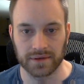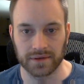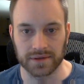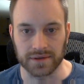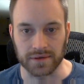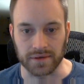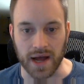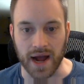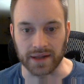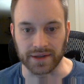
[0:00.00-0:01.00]
It's
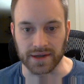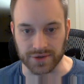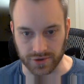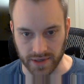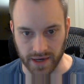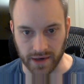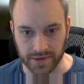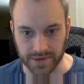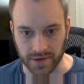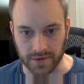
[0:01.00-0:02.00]
highly
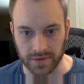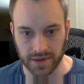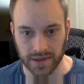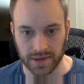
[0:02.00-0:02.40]
intriguing. So